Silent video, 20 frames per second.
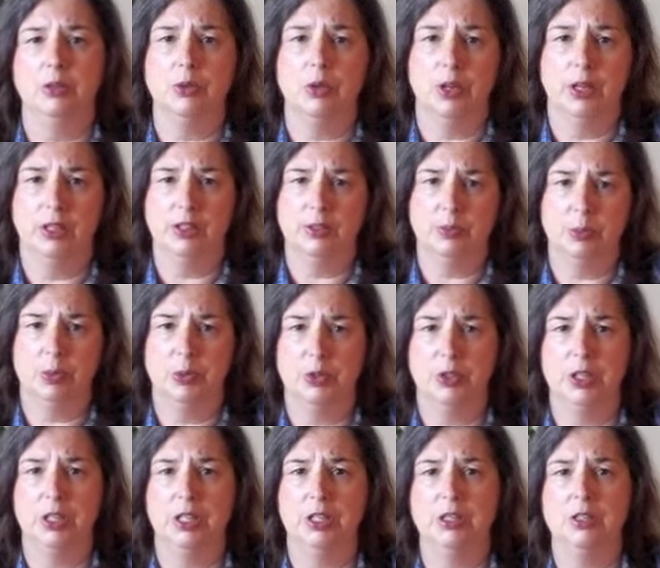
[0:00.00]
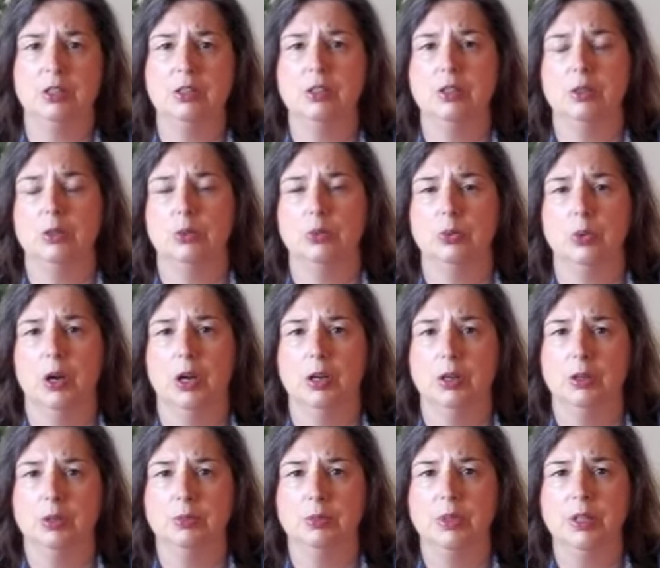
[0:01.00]
transported to
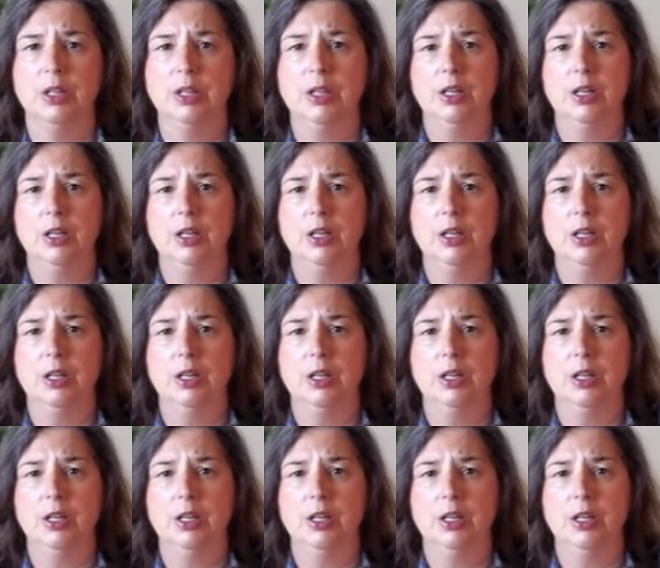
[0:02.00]
Rome,